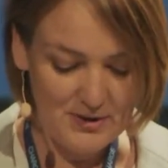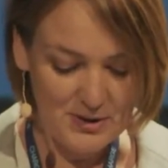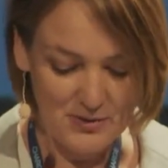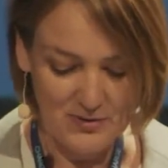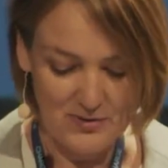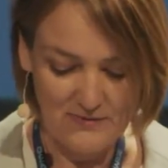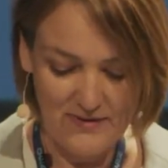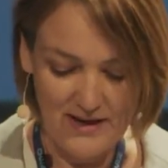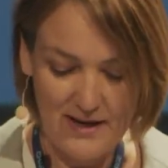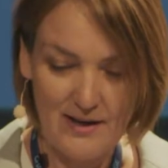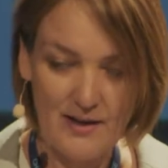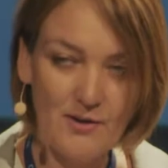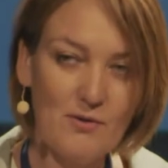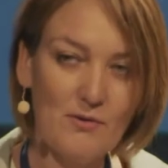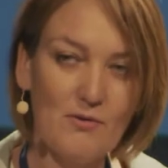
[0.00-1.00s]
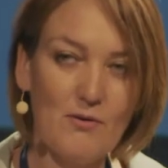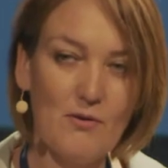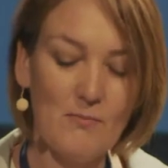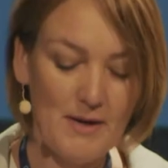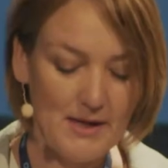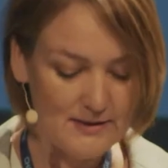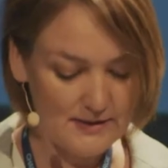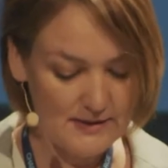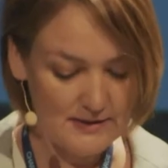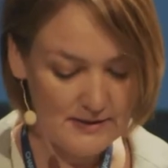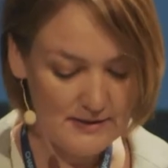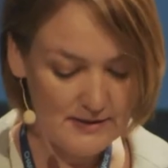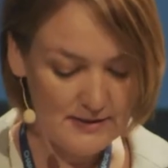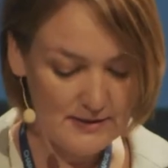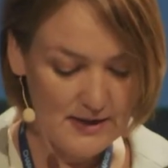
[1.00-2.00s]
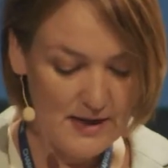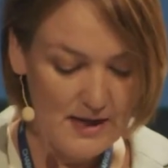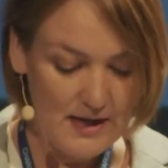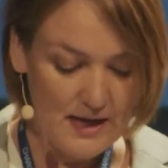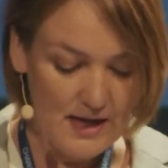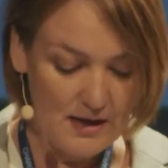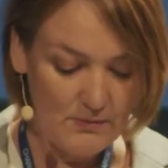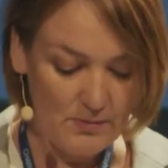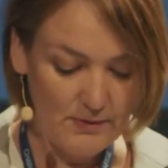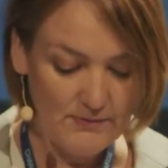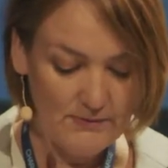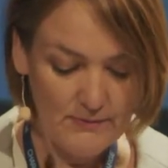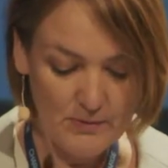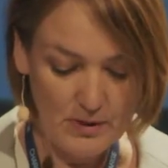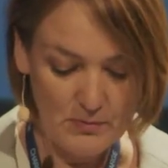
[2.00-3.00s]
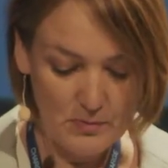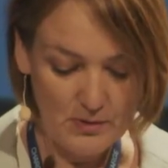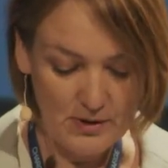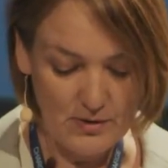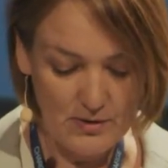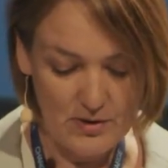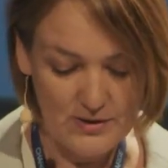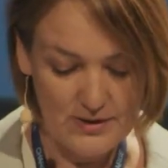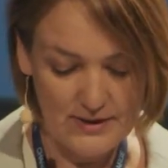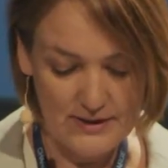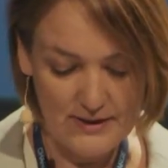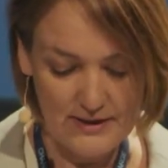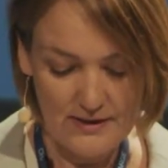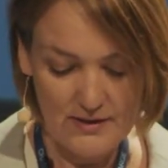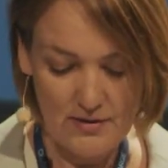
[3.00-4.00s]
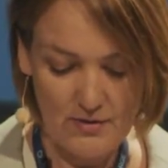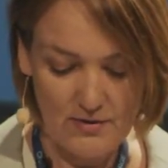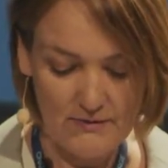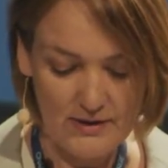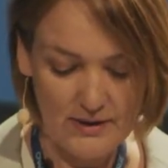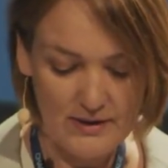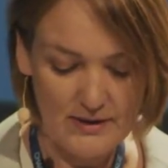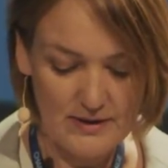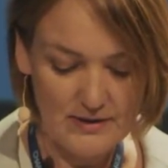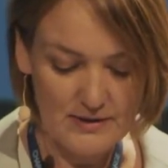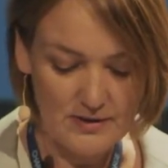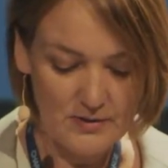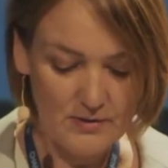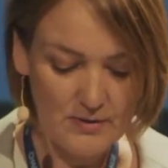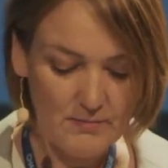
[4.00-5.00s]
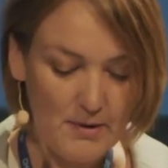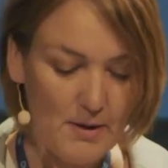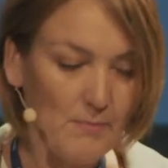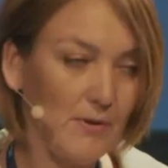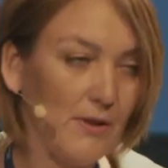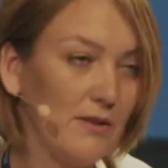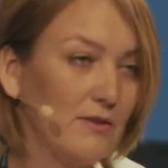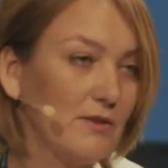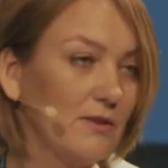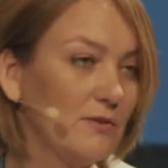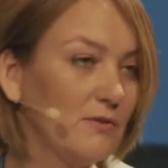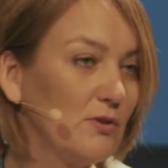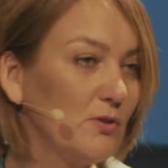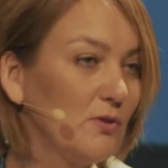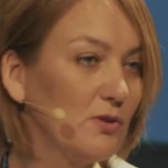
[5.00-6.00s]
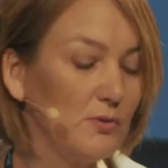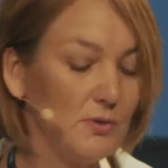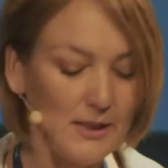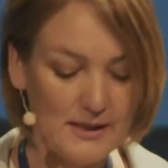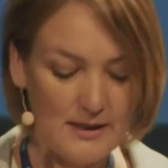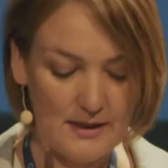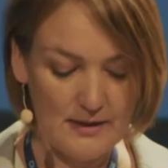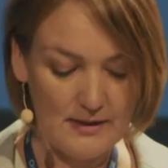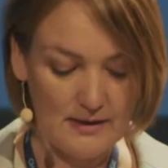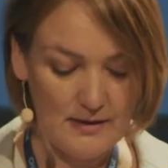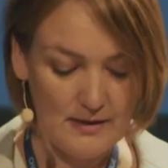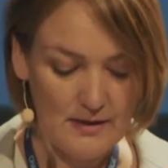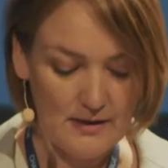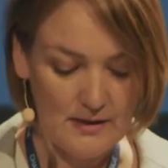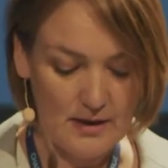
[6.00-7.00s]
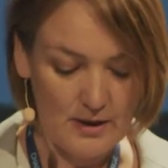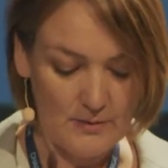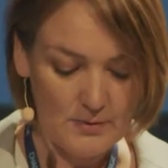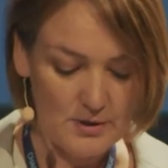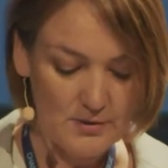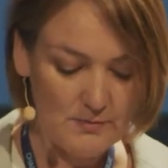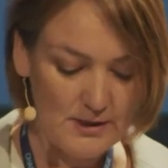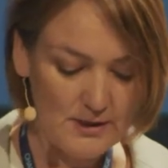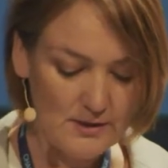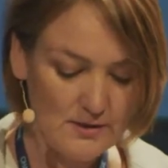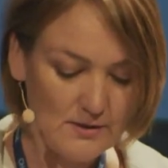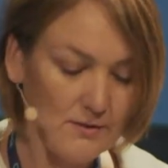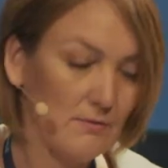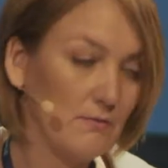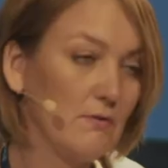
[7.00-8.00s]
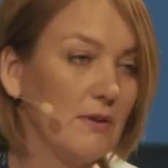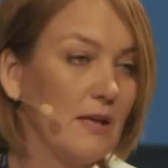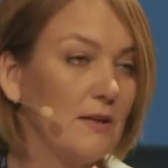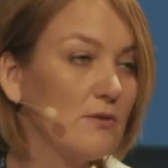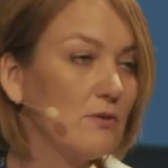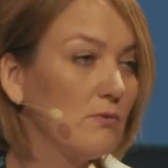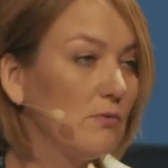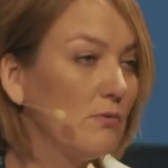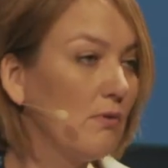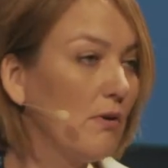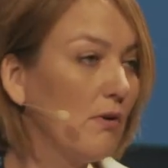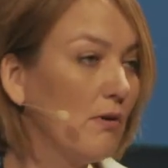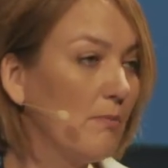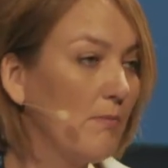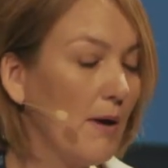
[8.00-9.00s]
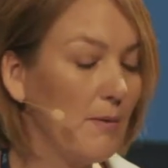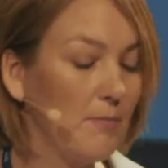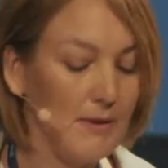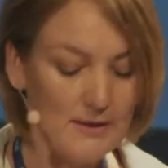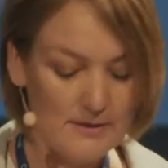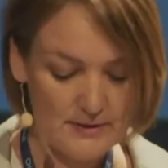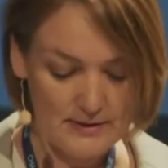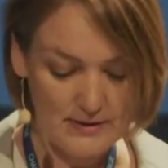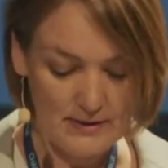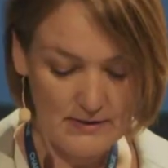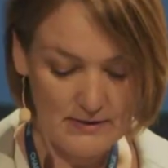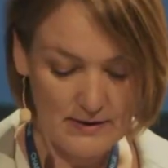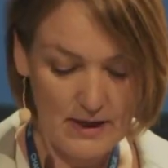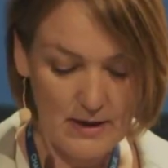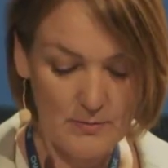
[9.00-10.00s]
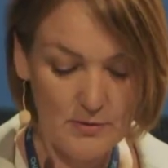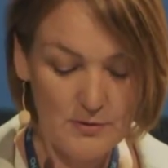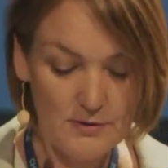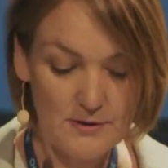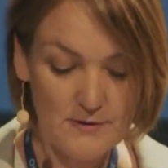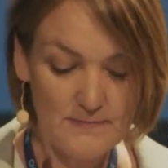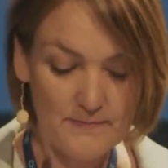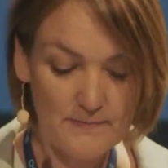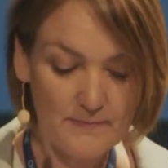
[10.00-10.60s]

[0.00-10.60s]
due to failure or maintenance, and when we are causing inconvenience to the public due to digging up streets to get to our pipelines and cables.